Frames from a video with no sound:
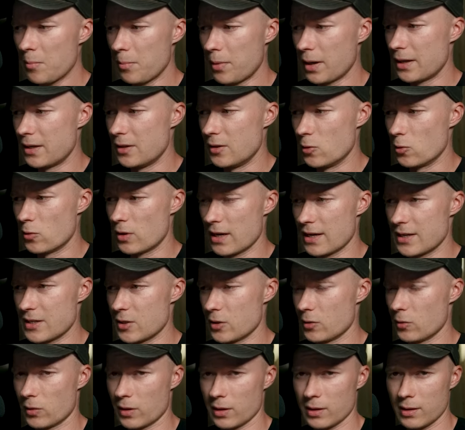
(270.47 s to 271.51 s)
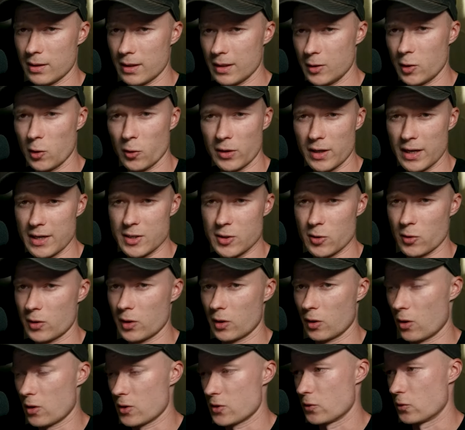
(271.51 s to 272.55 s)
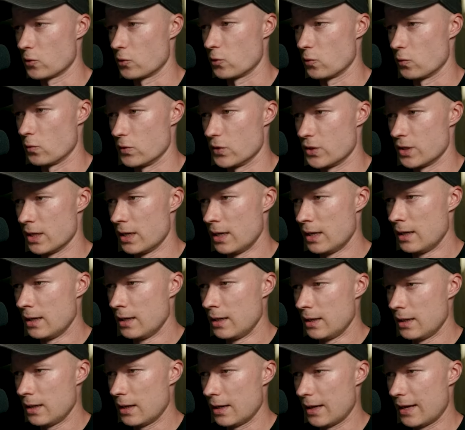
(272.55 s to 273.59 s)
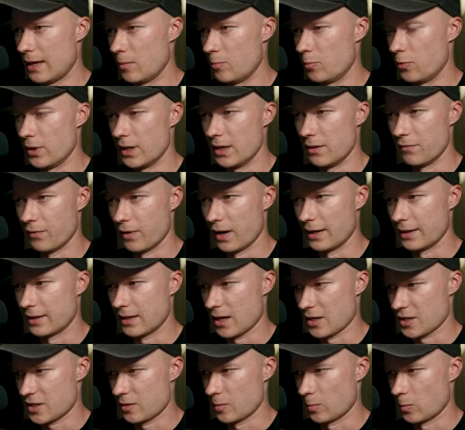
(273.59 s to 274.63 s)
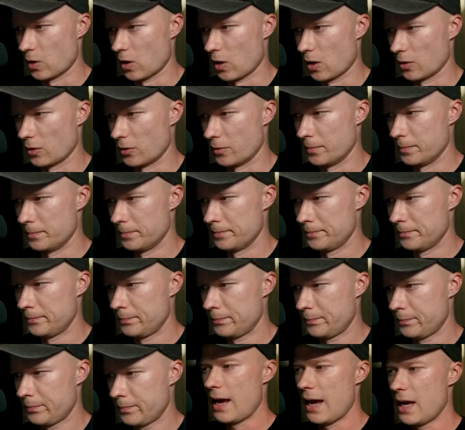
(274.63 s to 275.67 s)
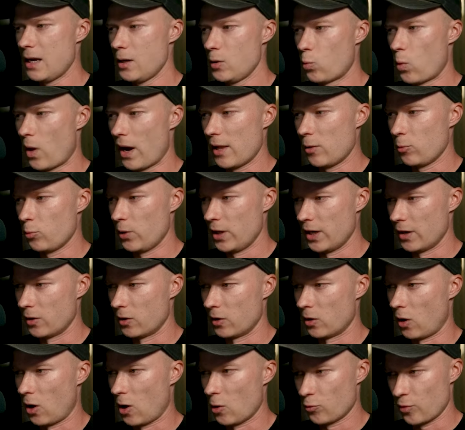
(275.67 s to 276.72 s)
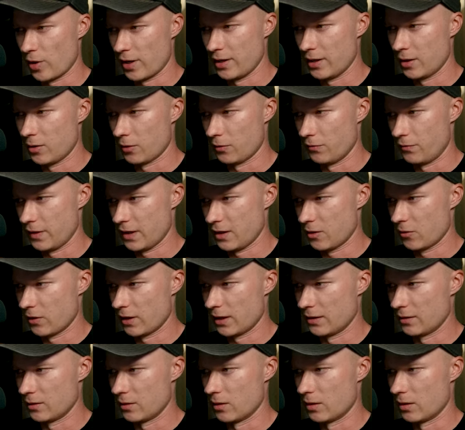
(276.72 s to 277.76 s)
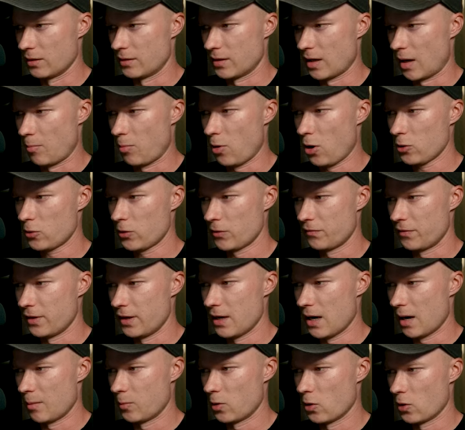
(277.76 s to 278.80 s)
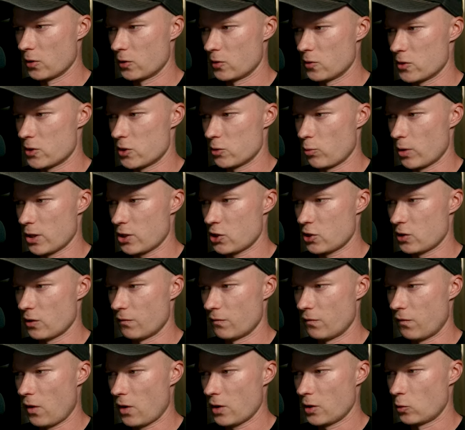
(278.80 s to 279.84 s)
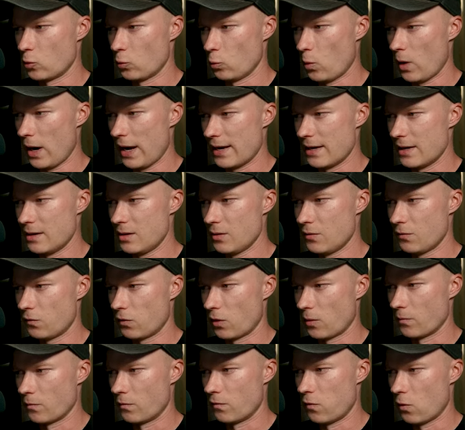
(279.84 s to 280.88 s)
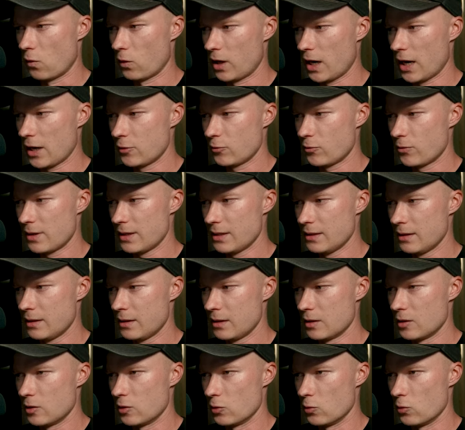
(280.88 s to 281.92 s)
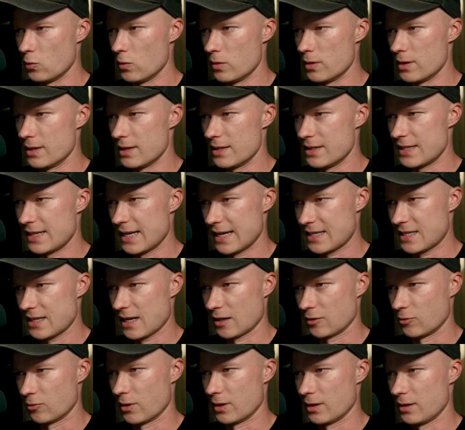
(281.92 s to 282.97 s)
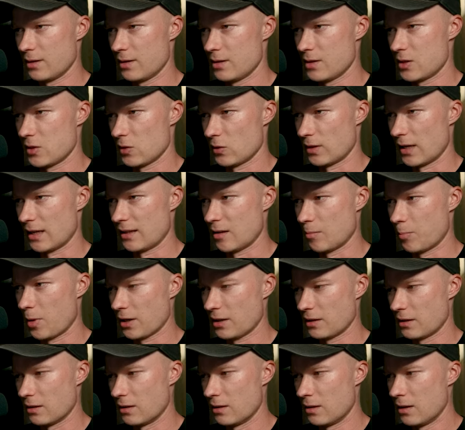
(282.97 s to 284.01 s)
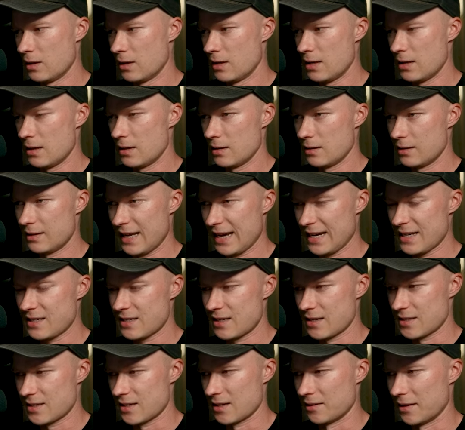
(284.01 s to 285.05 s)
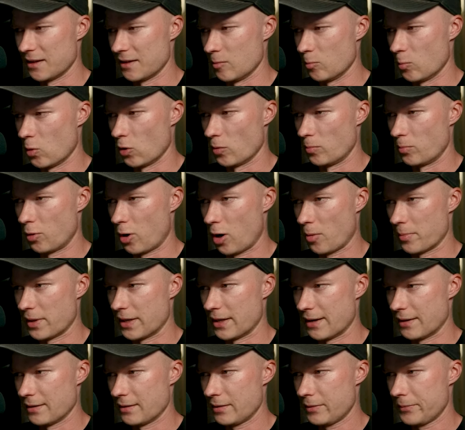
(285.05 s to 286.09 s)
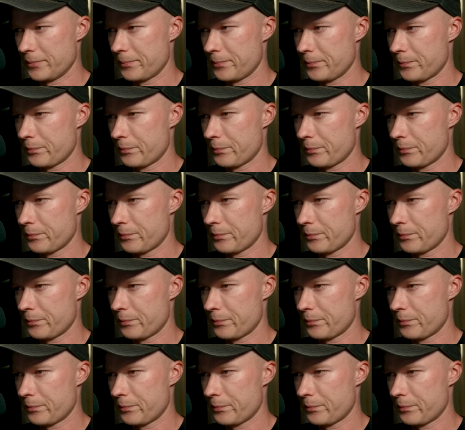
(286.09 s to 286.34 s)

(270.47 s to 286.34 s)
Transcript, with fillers: But in your case, you can, in your case, you can also choose a predefined custom color. And while we are already configuring the typography, I'm going to switch the font weight from 400 to 600 so that the button text is a little more prominent.